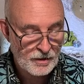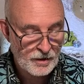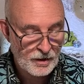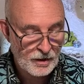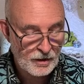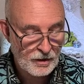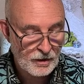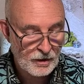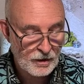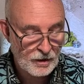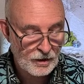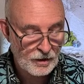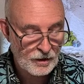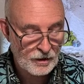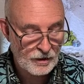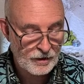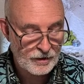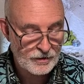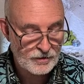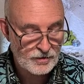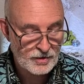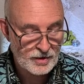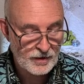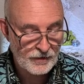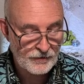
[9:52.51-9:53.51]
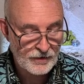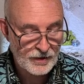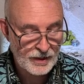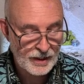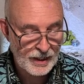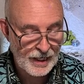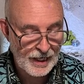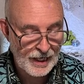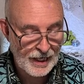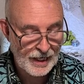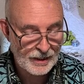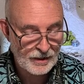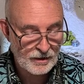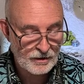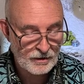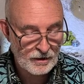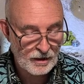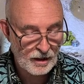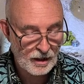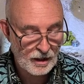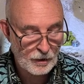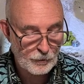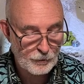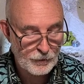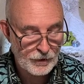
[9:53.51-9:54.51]
The herds of
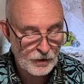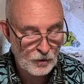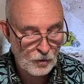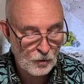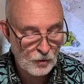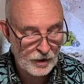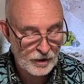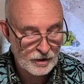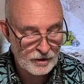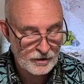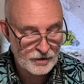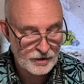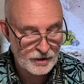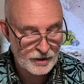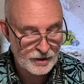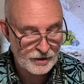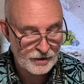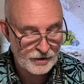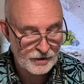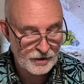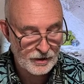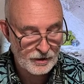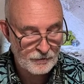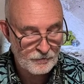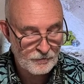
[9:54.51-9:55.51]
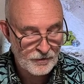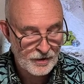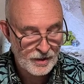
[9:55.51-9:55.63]
cattle are bewildered